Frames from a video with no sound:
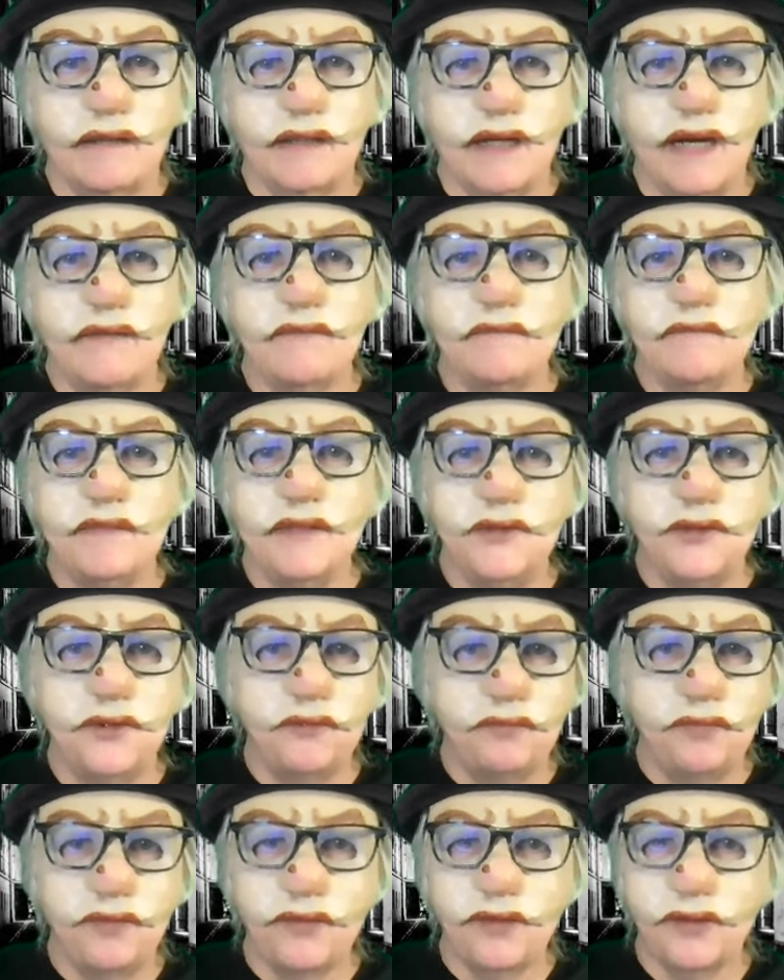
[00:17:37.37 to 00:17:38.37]
I would be
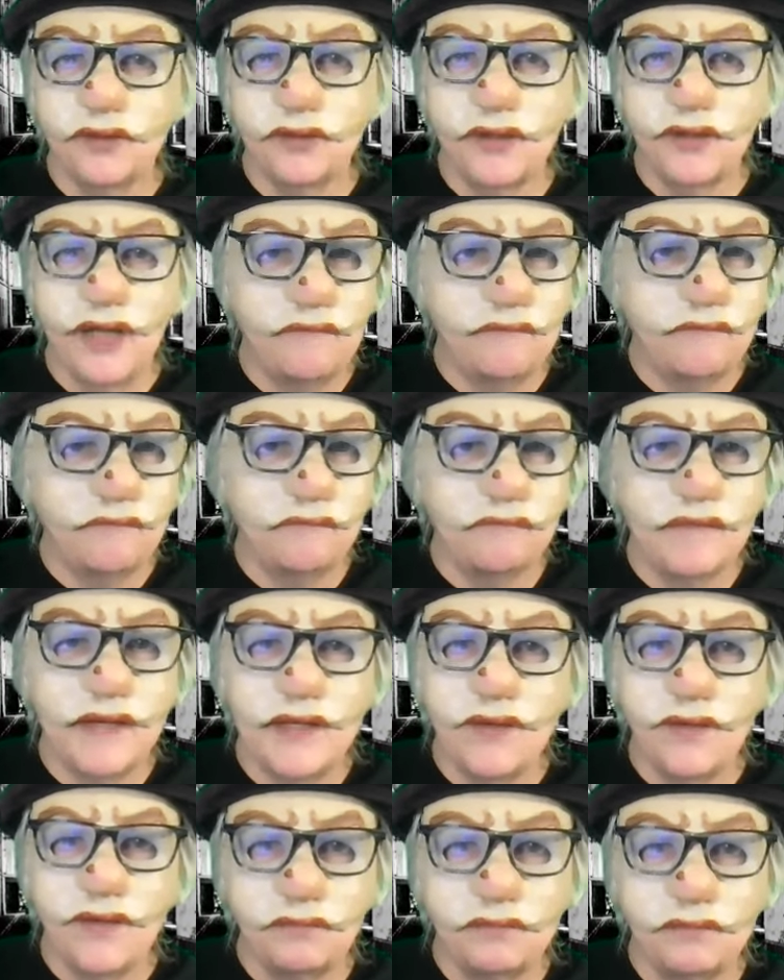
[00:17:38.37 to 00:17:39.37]
too poor to have
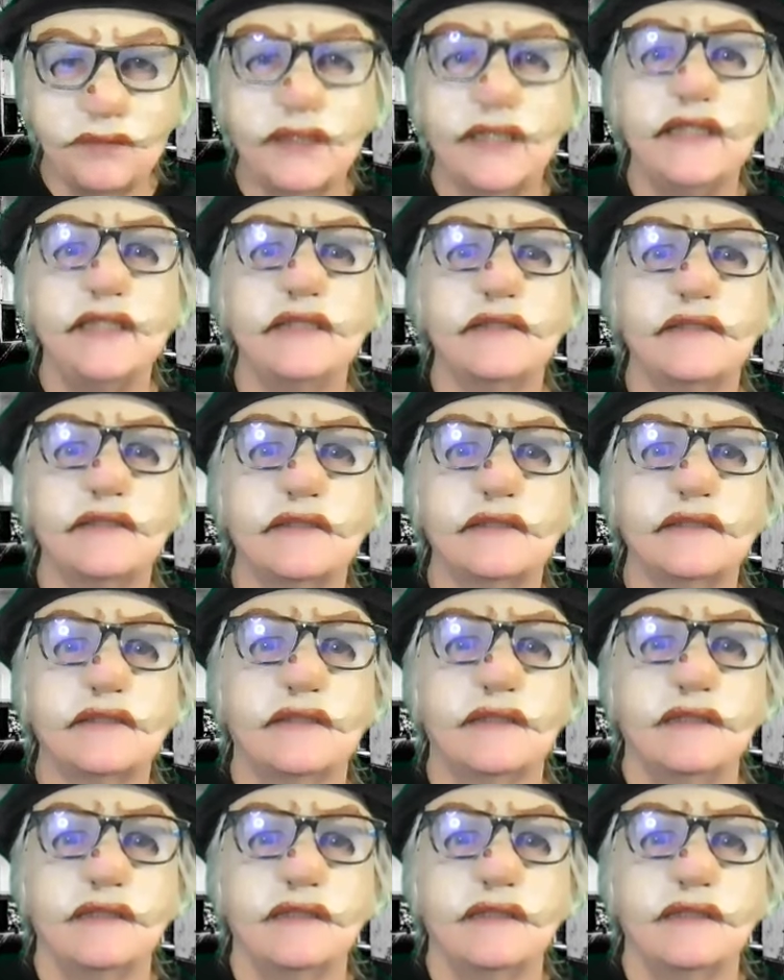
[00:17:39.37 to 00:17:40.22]
my own place.